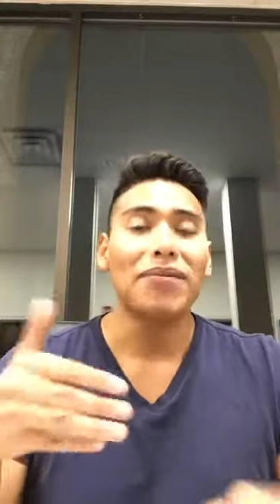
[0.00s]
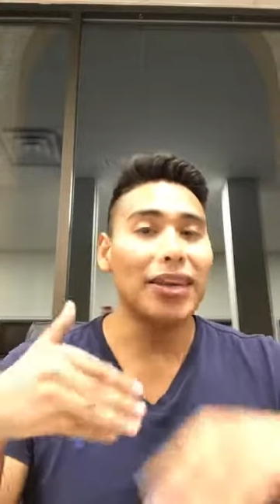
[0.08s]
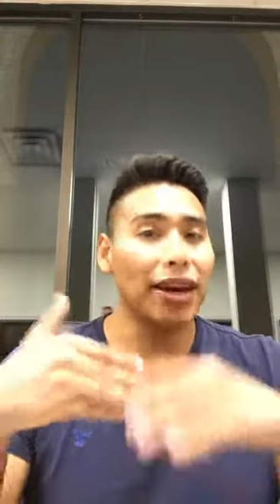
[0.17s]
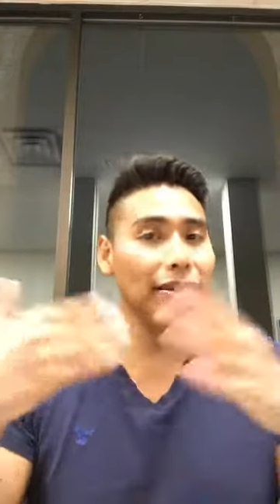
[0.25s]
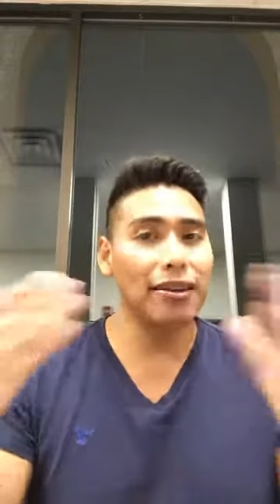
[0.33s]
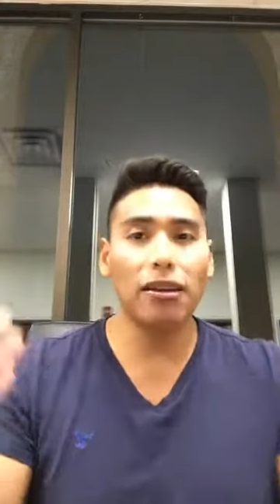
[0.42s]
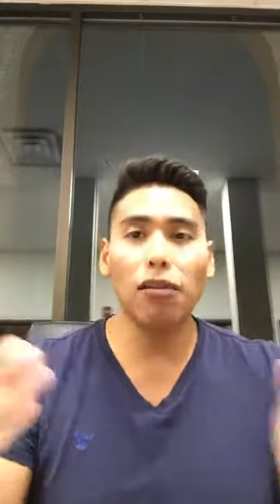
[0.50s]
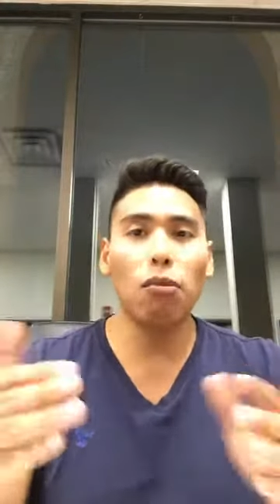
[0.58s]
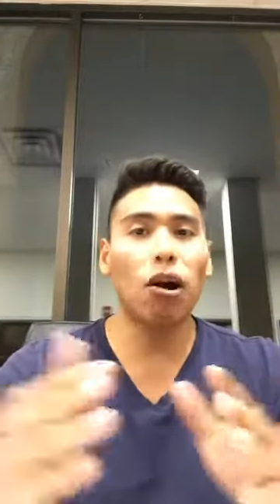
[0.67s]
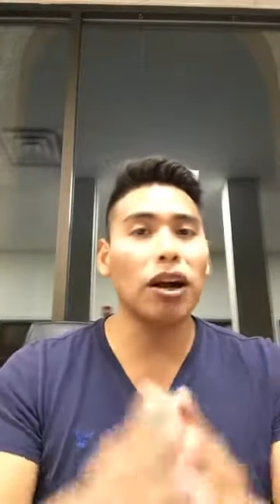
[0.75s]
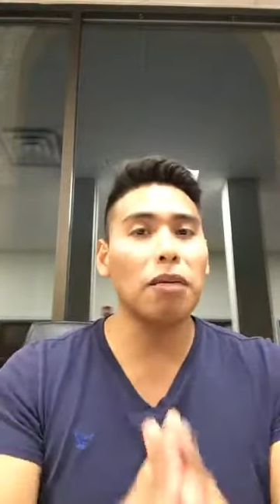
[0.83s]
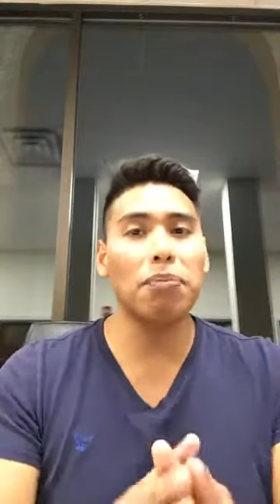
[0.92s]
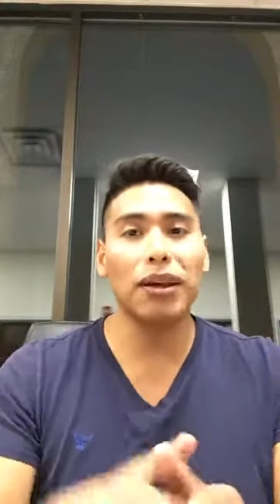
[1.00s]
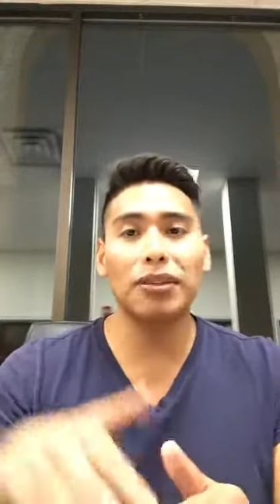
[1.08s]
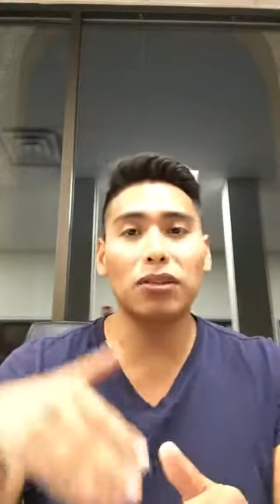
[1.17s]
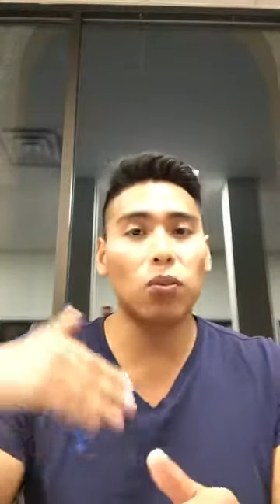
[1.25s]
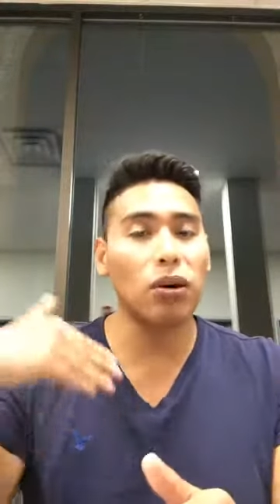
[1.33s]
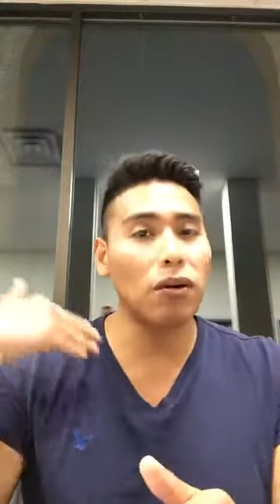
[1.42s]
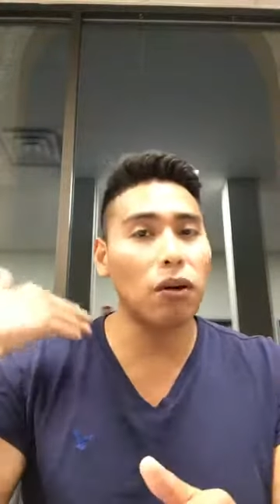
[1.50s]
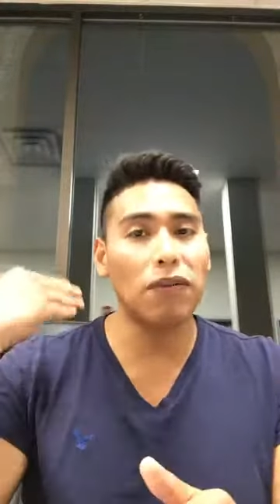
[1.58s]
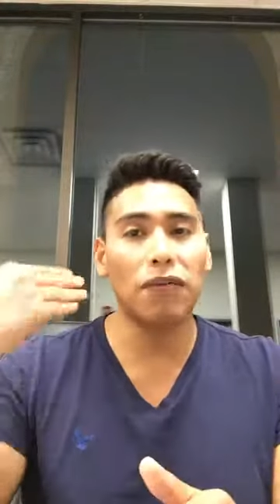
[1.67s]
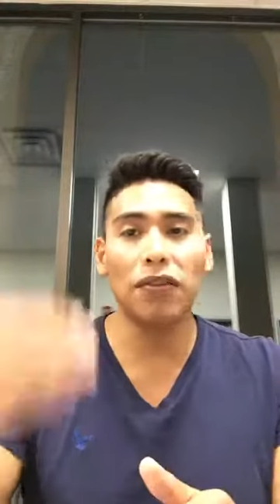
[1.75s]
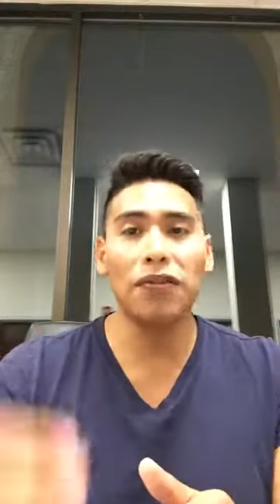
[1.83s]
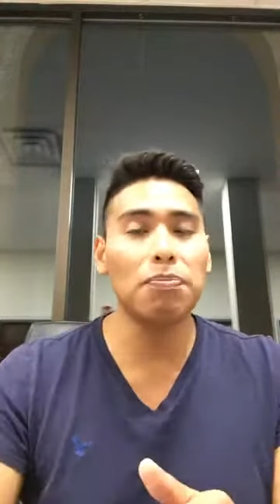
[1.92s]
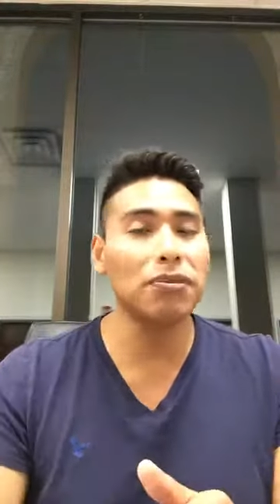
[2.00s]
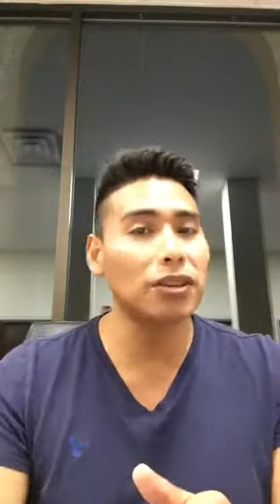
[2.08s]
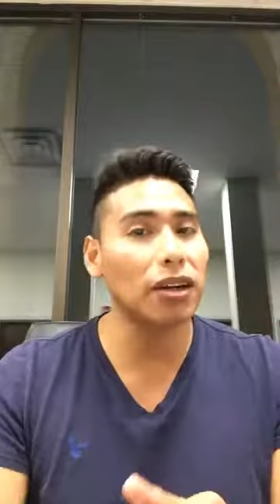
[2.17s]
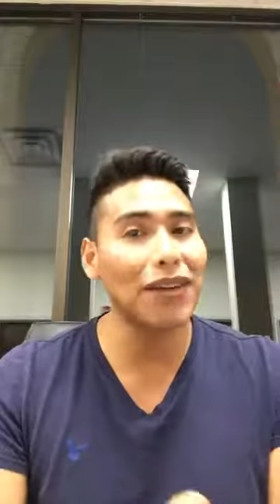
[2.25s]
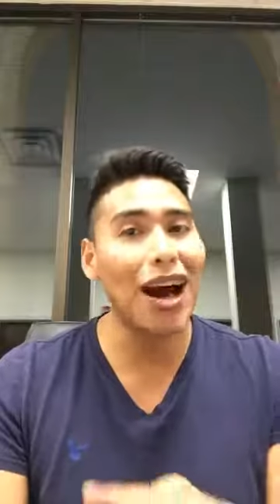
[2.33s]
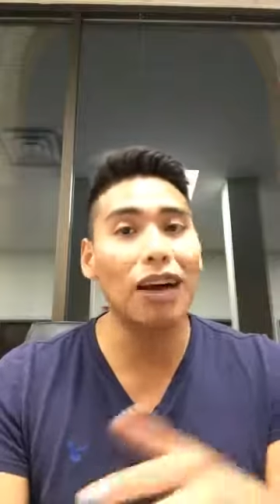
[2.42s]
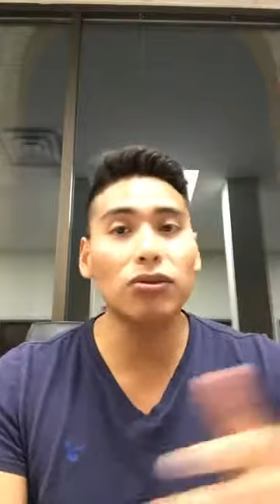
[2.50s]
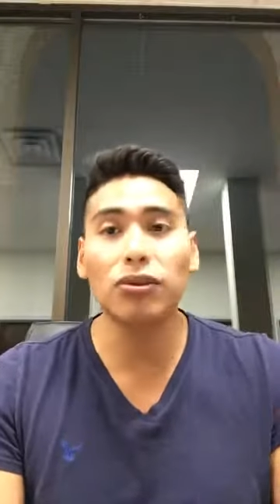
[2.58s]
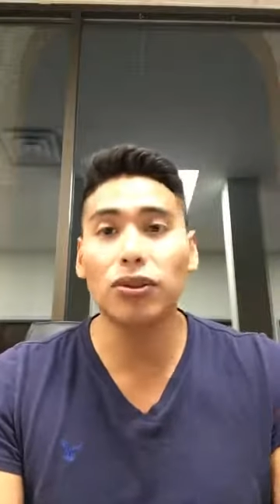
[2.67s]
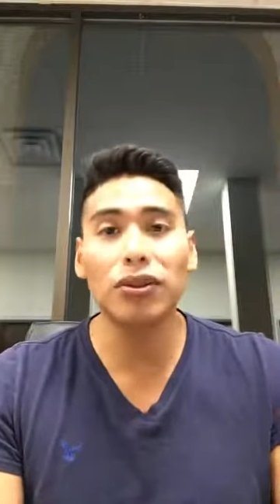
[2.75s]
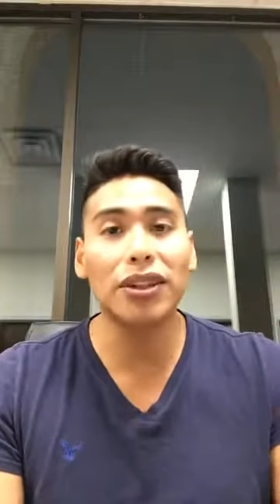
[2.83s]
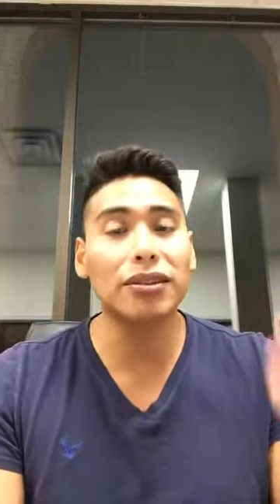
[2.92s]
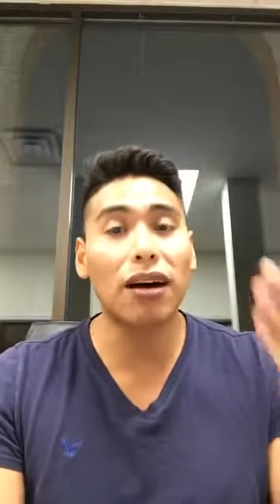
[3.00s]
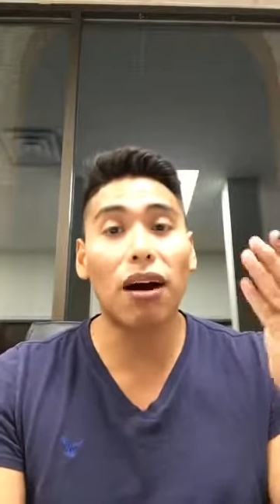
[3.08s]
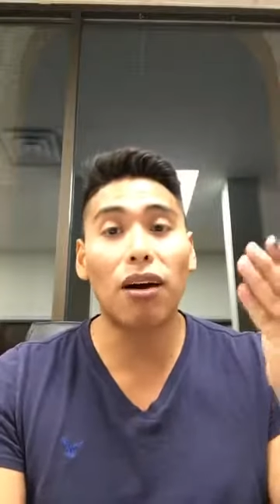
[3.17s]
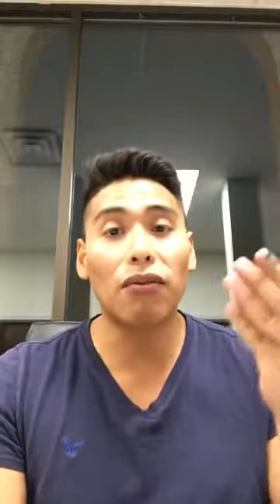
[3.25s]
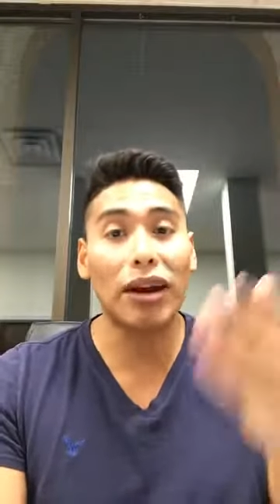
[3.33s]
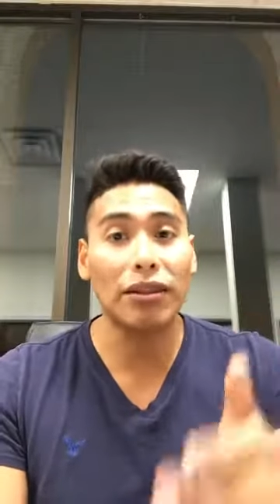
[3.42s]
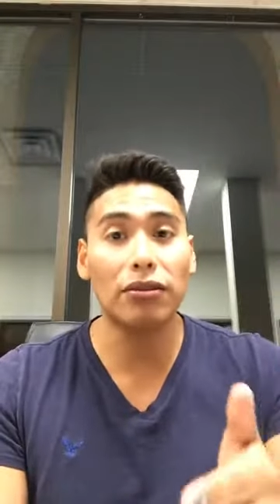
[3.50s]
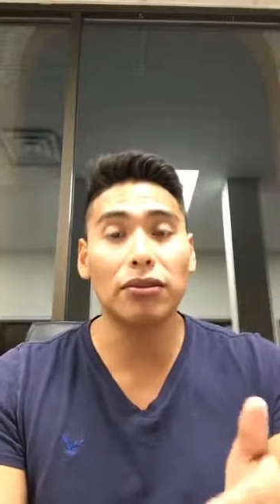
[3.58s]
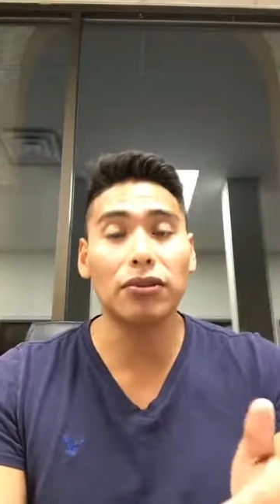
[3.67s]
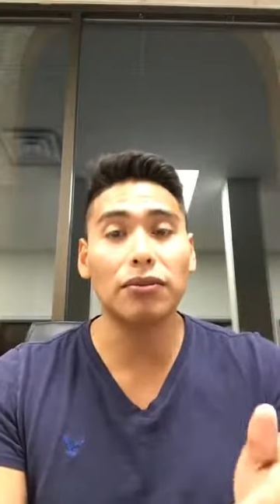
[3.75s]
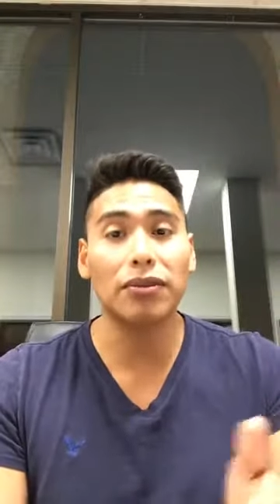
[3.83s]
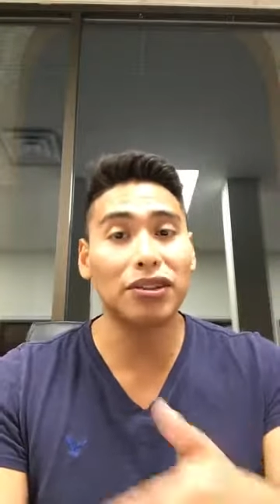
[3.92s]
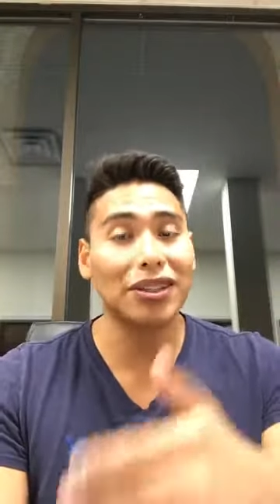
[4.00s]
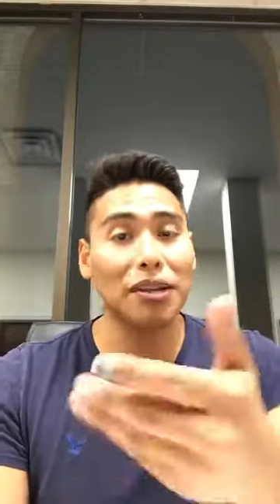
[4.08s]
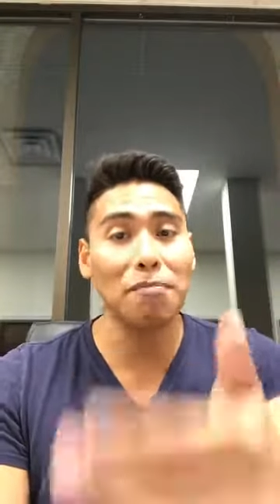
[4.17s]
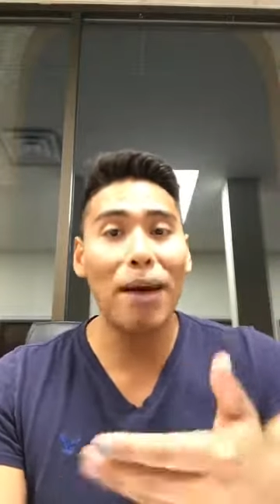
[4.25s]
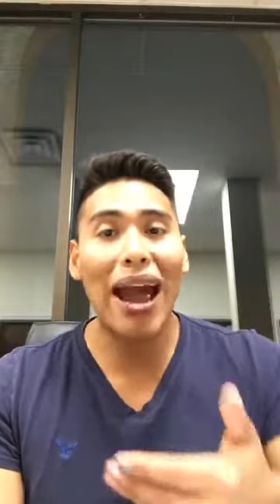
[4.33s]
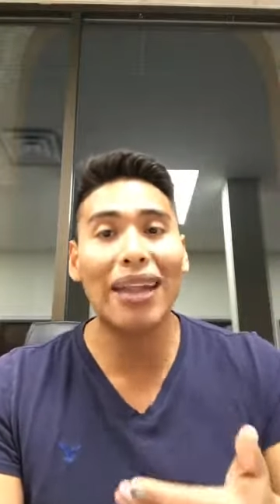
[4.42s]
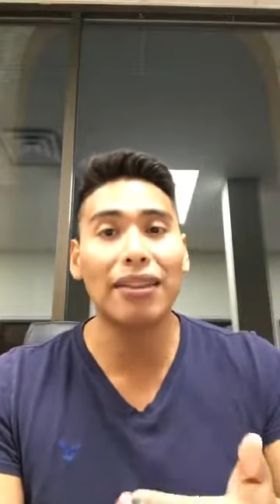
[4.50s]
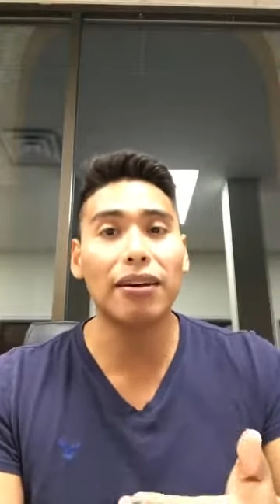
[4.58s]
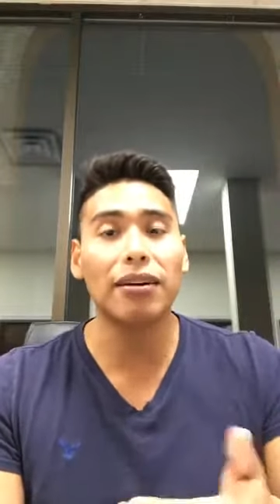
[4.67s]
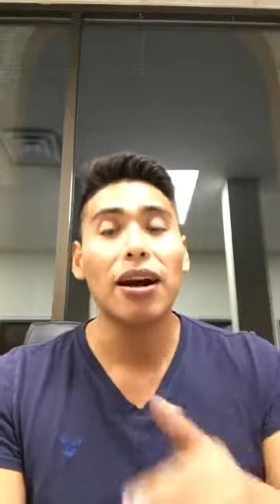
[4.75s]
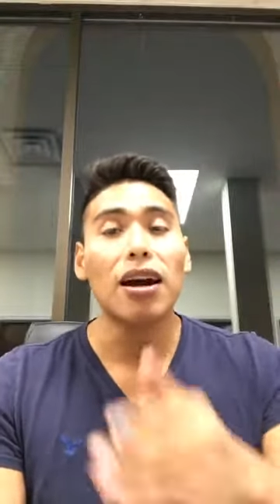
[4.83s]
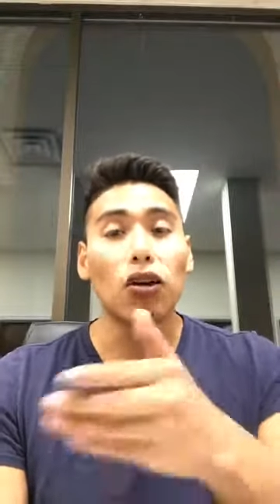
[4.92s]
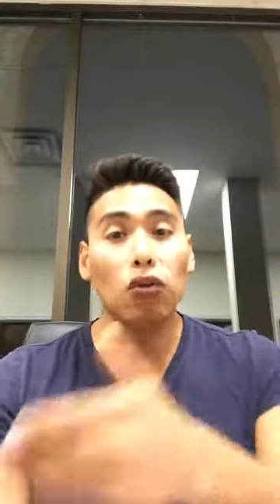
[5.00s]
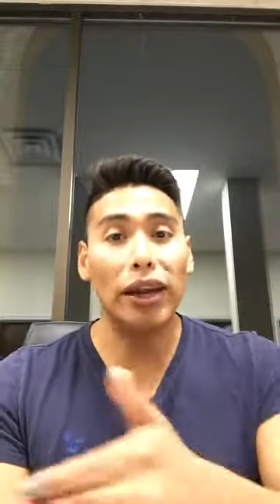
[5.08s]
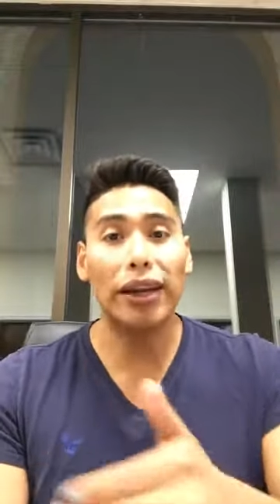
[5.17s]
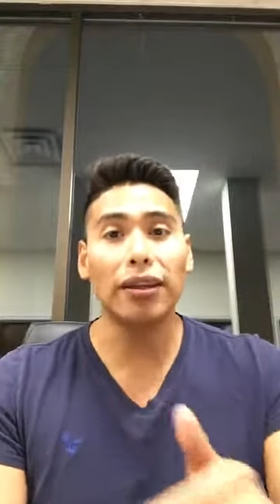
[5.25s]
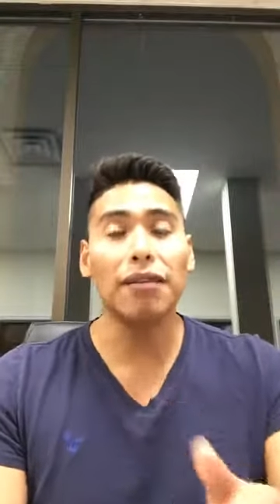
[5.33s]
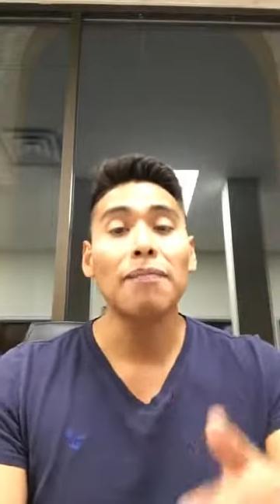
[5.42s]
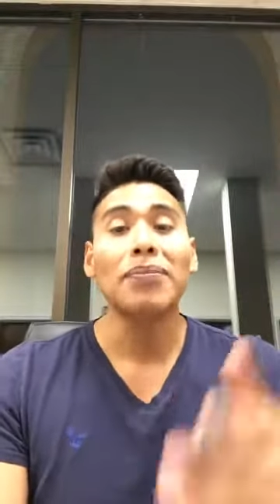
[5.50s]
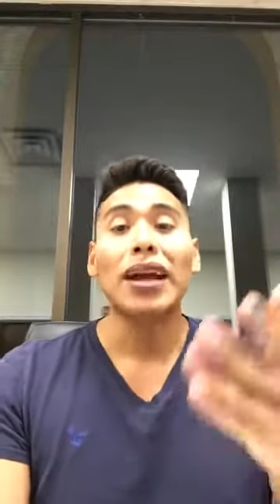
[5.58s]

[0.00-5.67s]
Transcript: The ideal marketplace is where over 50% of the household units are rentals. There's a demand there, greatly.